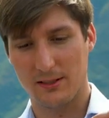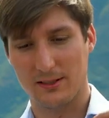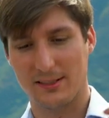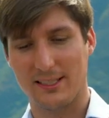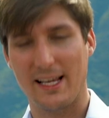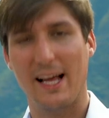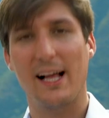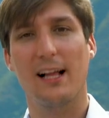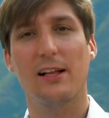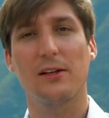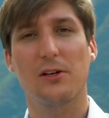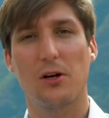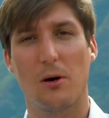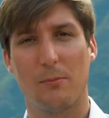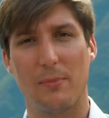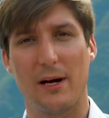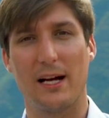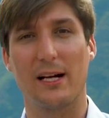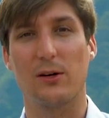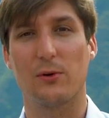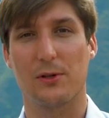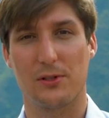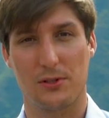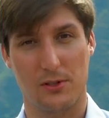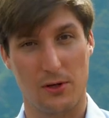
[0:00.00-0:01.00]
tell your
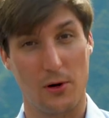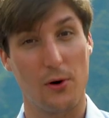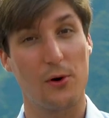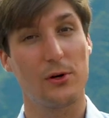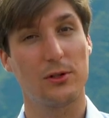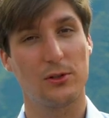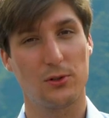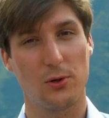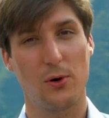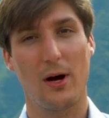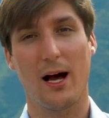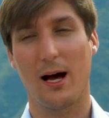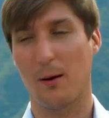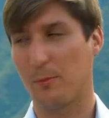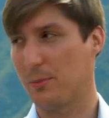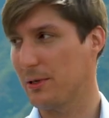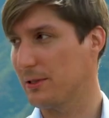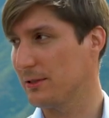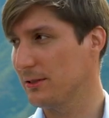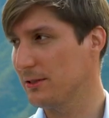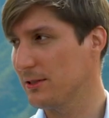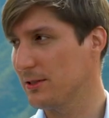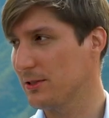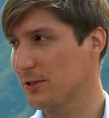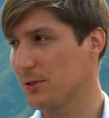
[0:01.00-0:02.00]
bank what's going to
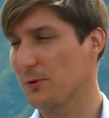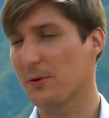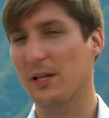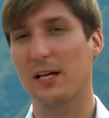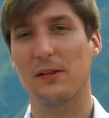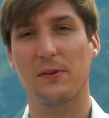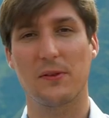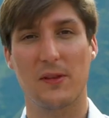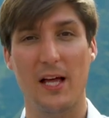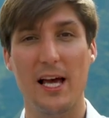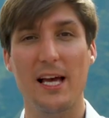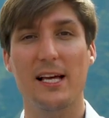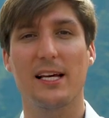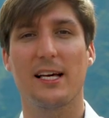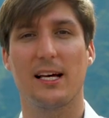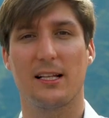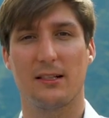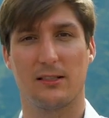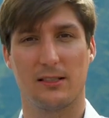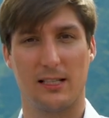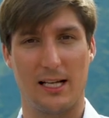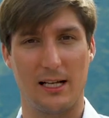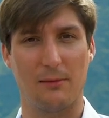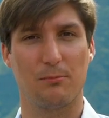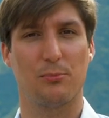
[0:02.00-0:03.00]
happen so that they
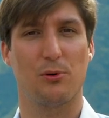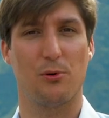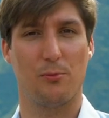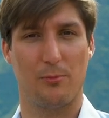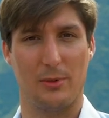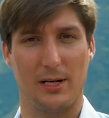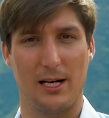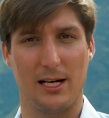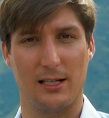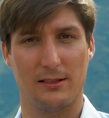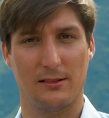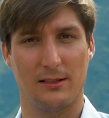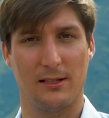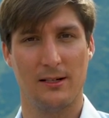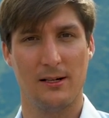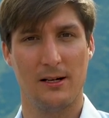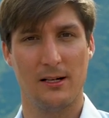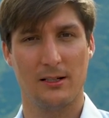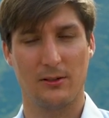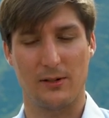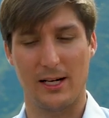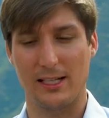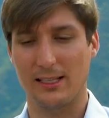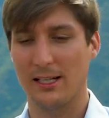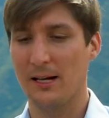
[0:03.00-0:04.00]
can get prepared,
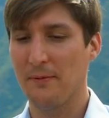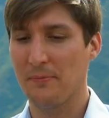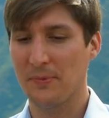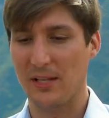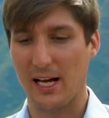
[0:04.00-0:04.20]
right?